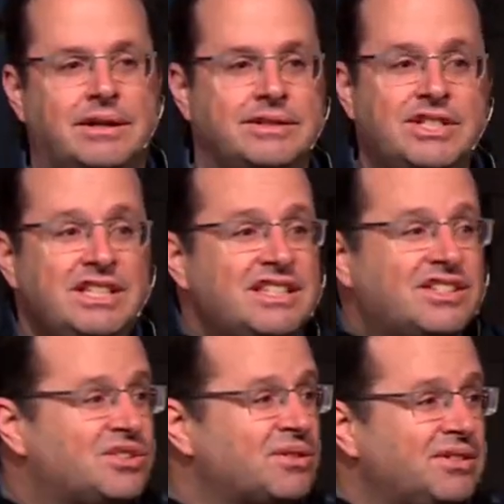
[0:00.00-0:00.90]
Just
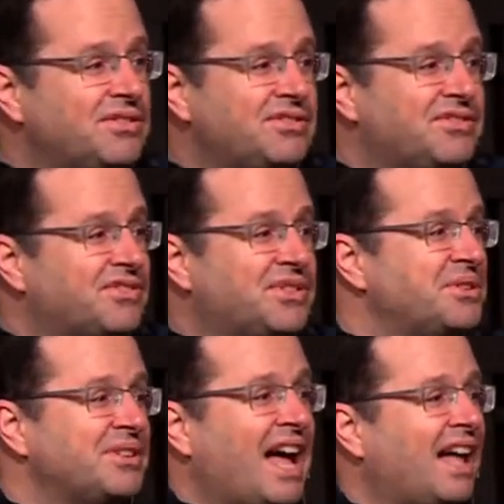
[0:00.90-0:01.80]
sort of threw
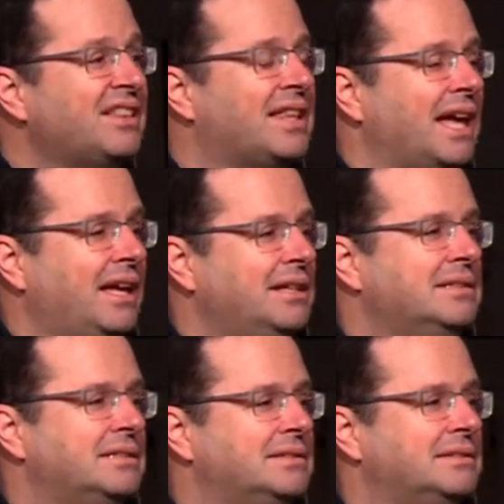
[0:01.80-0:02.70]
it out there.
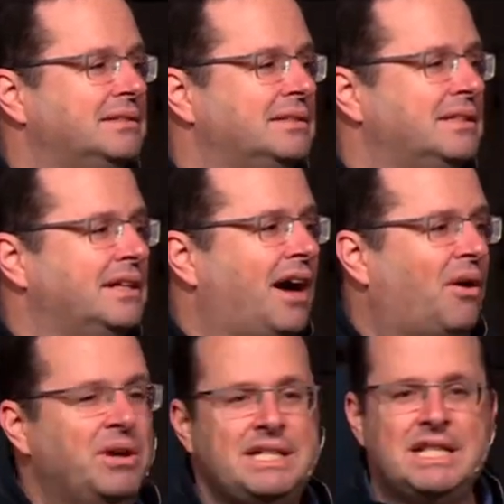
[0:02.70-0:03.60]
I
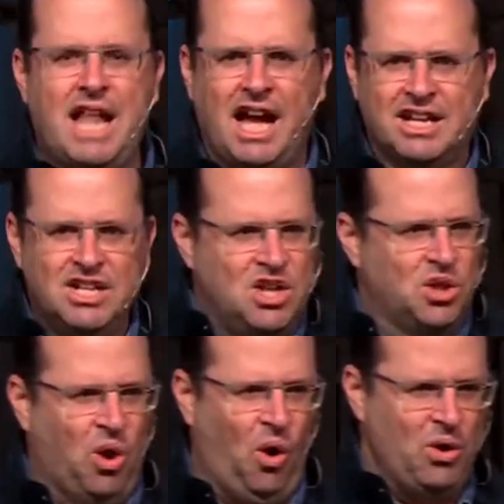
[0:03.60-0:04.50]
wasn't like,
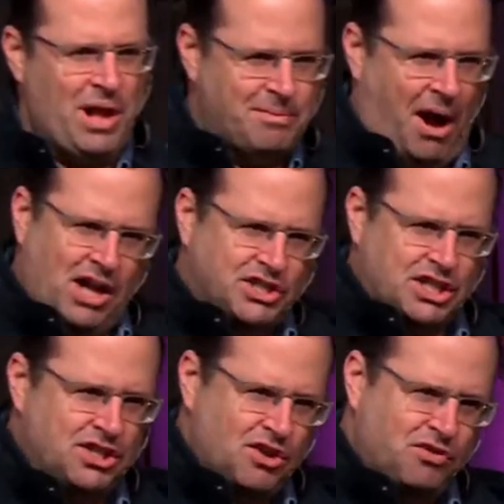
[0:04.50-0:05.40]
Lord, I'm
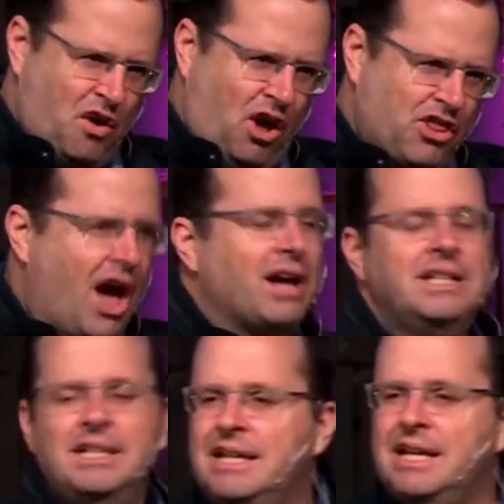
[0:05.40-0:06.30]
asking you for it. I
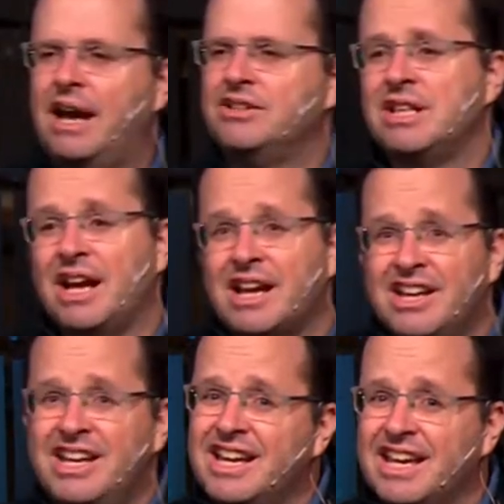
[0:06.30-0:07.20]
was like,
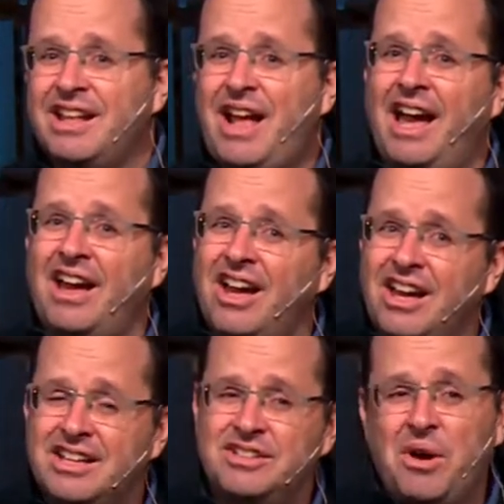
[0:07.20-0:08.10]
can I?
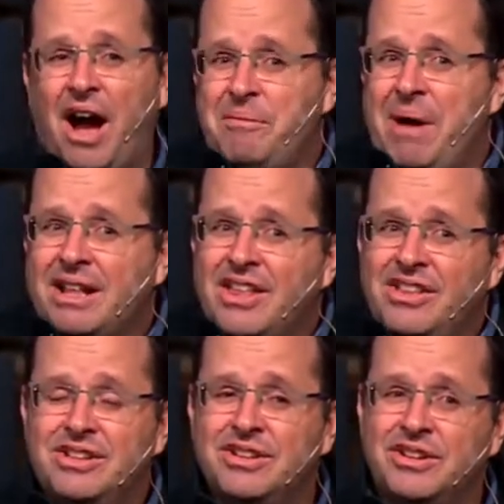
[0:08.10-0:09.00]
How about it?
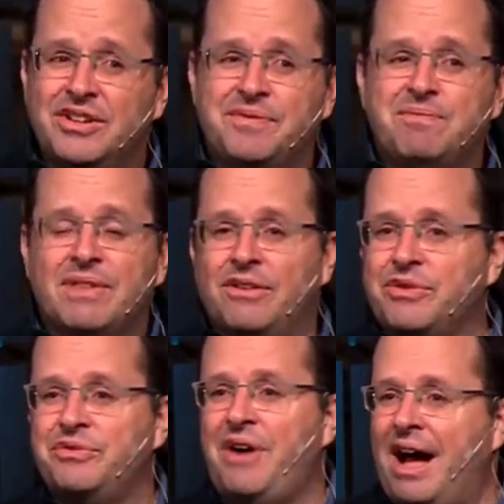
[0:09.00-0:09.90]
I have
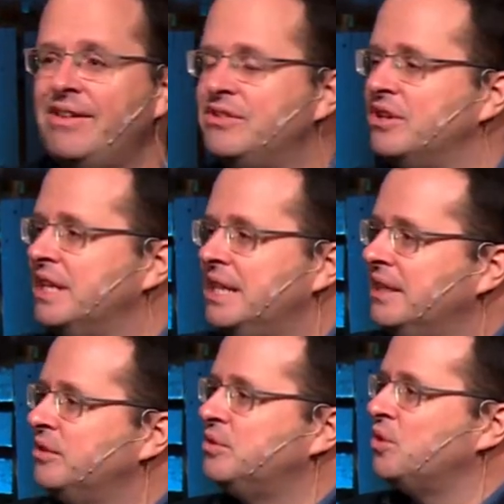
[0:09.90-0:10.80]
500, and then
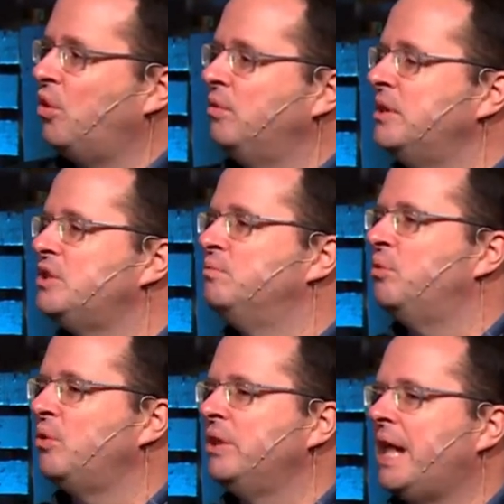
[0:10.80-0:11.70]
it was almost
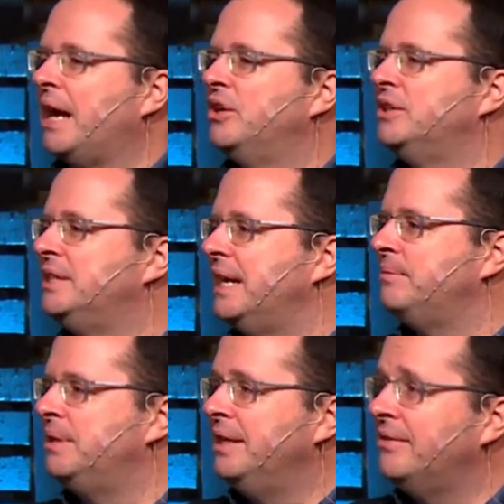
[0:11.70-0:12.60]
more than I could dare
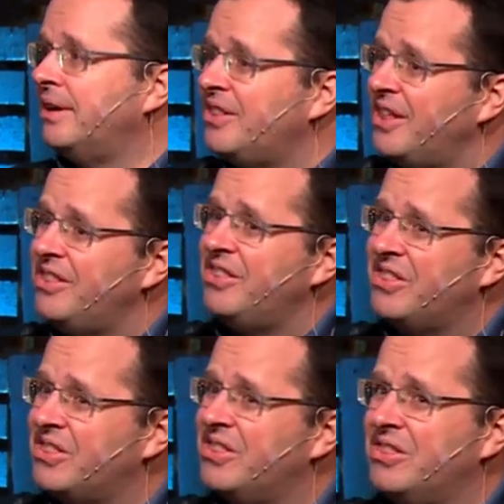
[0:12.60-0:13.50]
believe.
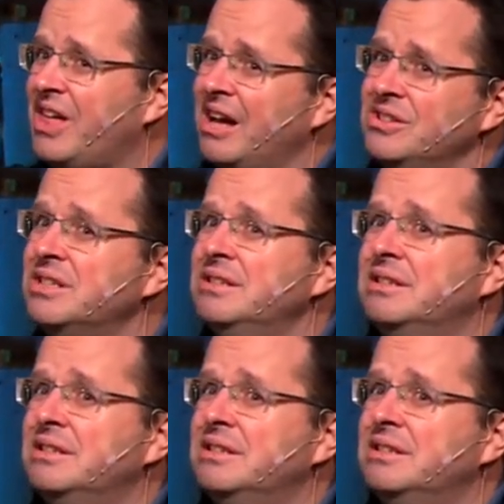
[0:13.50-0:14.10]
1,000?